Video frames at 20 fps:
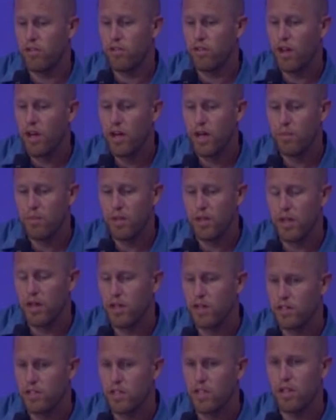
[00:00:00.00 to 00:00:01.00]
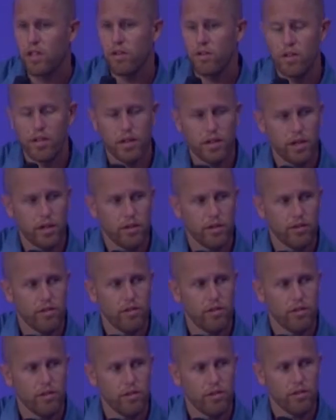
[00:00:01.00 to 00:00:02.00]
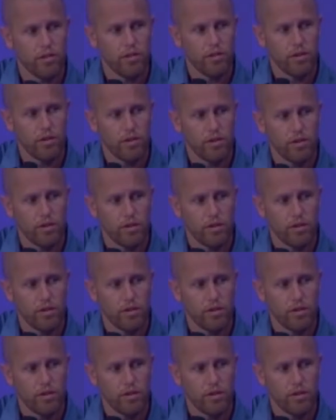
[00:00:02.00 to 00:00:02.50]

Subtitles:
time, and God has clearly led us to